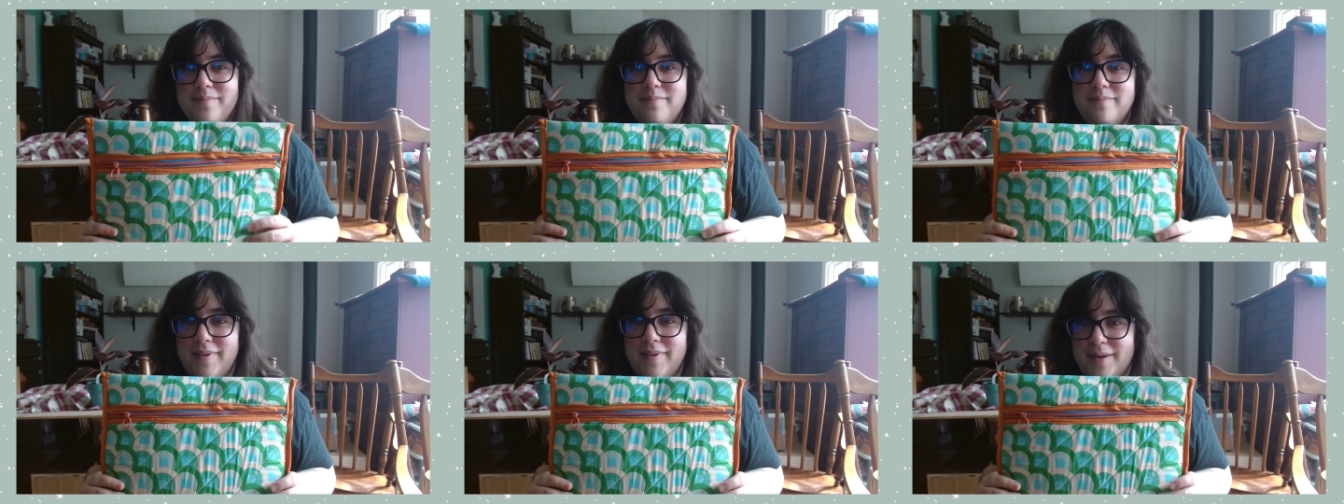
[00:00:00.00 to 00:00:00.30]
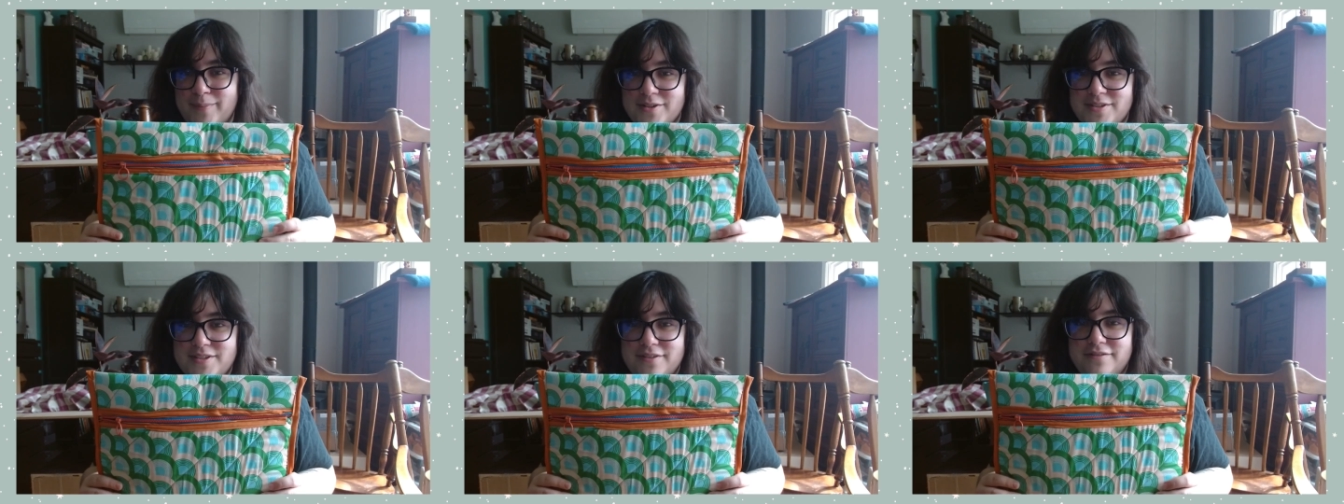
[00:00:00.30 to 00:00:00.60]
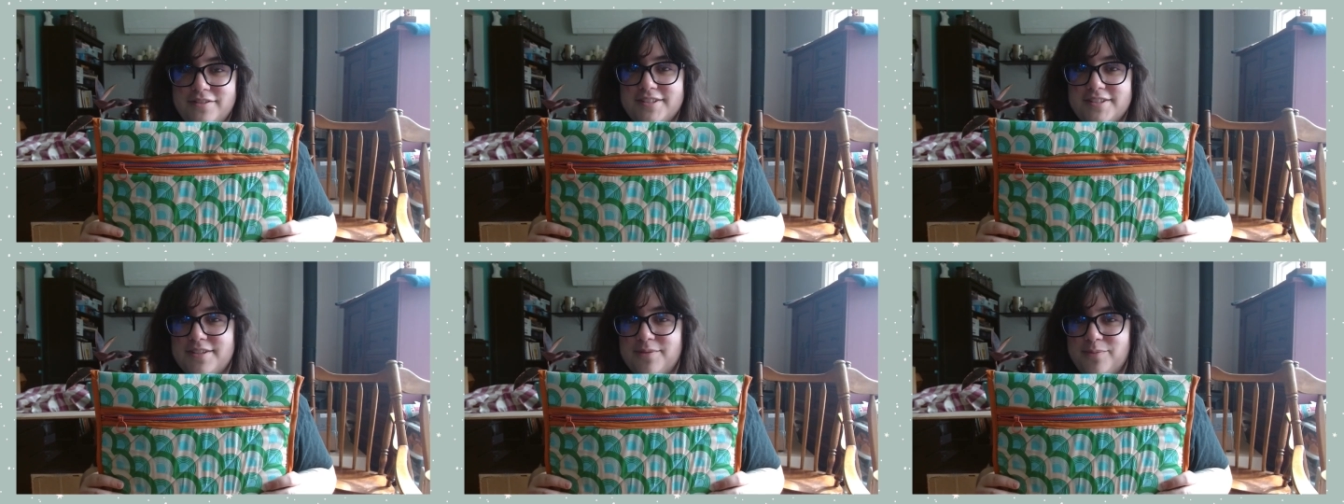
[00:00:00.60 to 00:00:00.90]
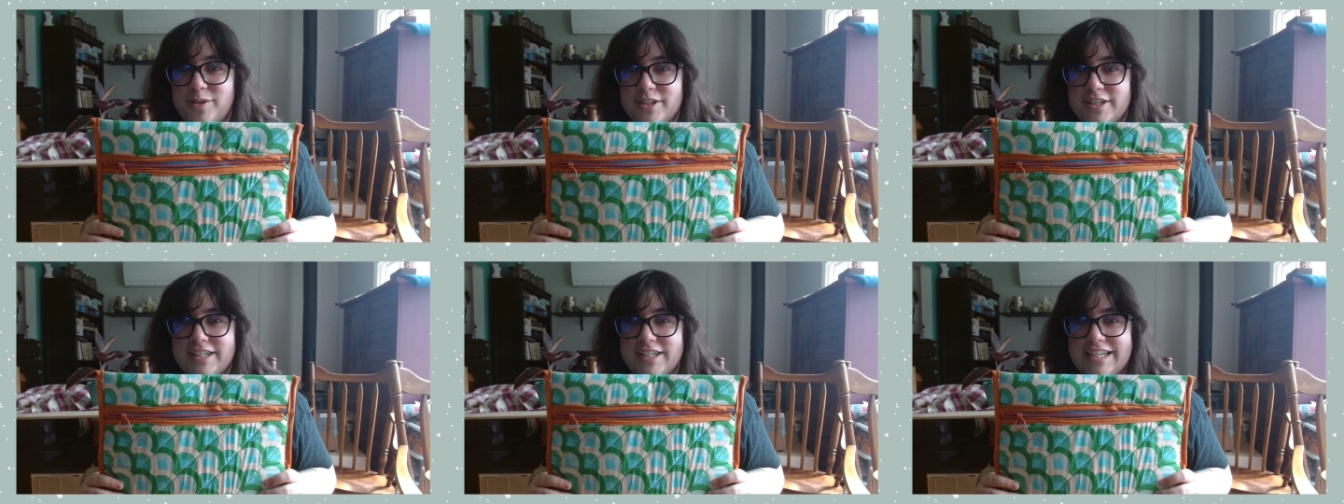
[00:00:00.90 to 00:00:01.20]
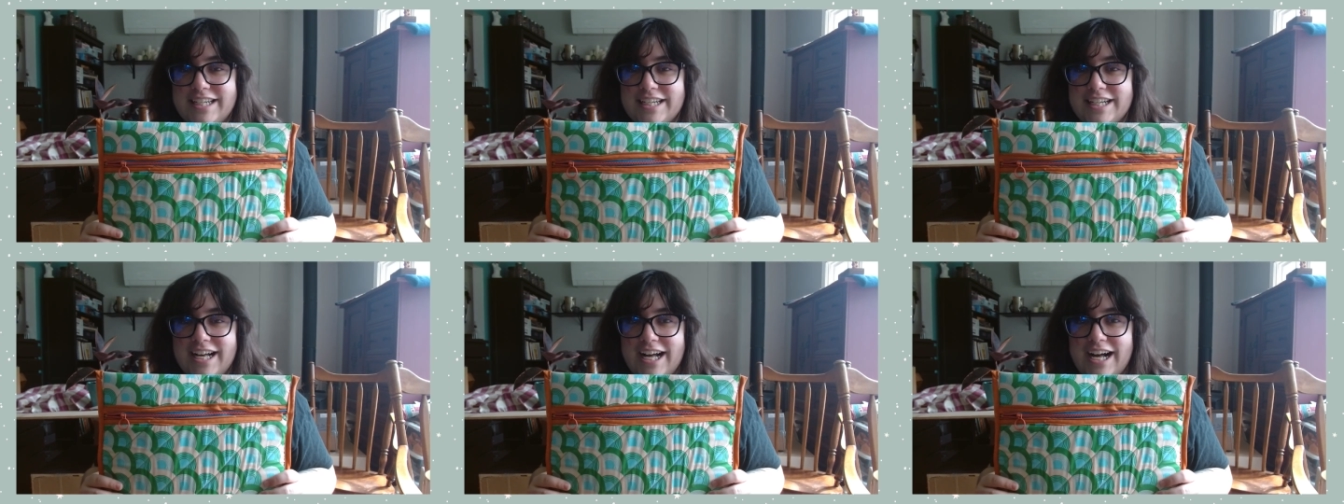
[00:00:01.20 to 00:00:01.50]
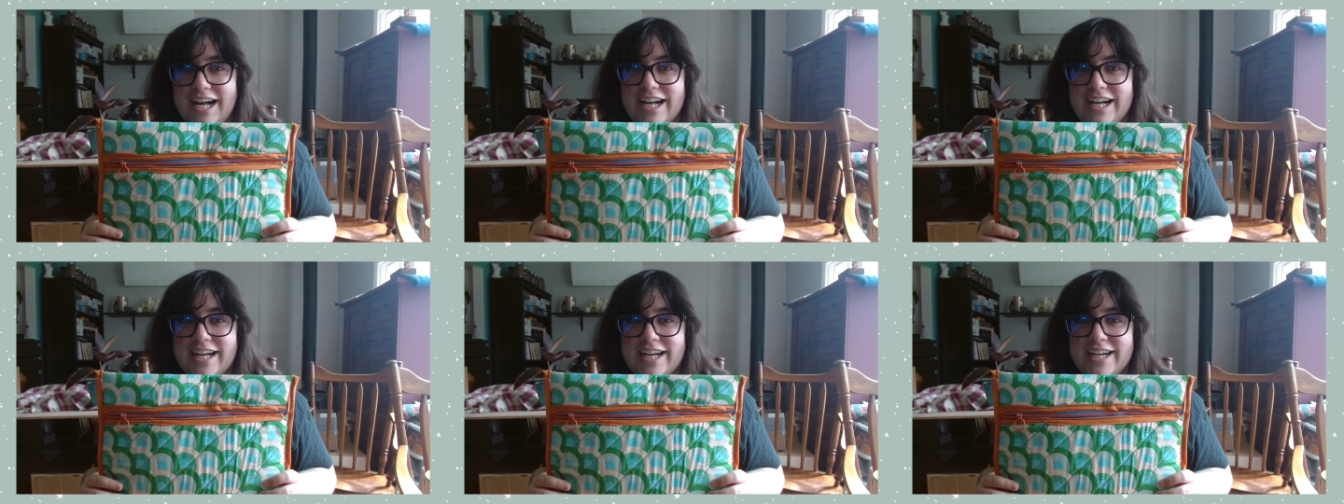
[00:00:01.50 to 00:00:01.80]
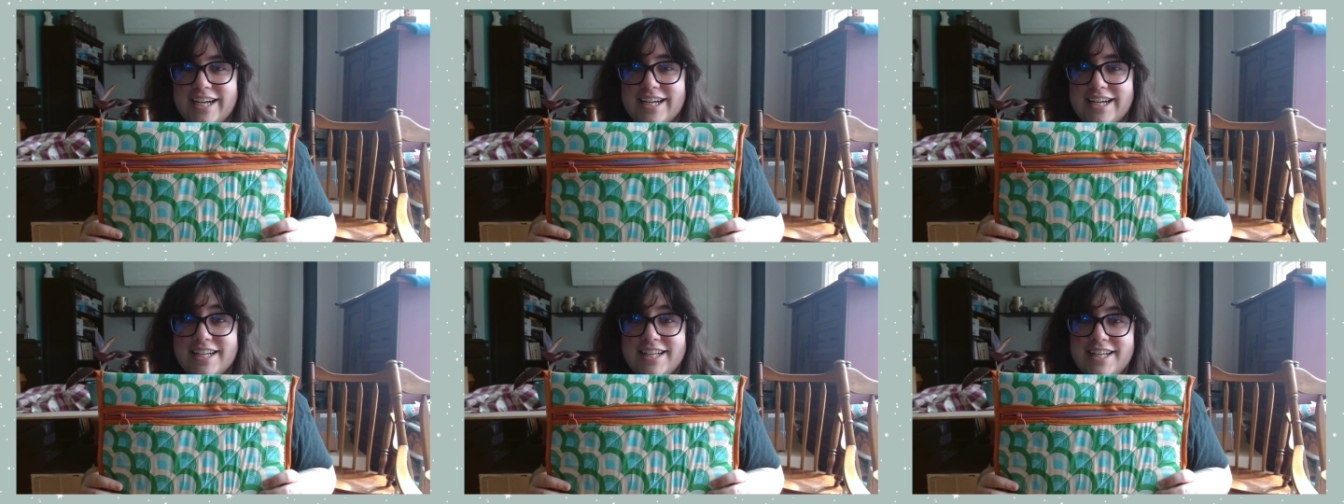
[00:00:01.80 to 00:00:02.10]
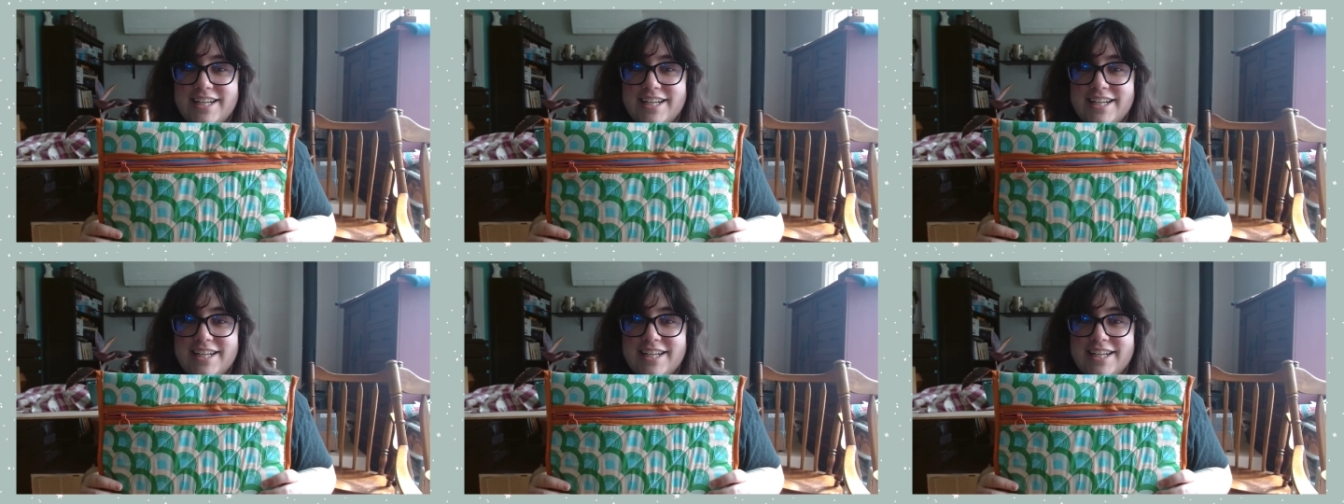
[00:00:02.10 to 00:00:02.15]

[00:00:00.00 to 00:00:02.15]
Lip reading: members of this community. I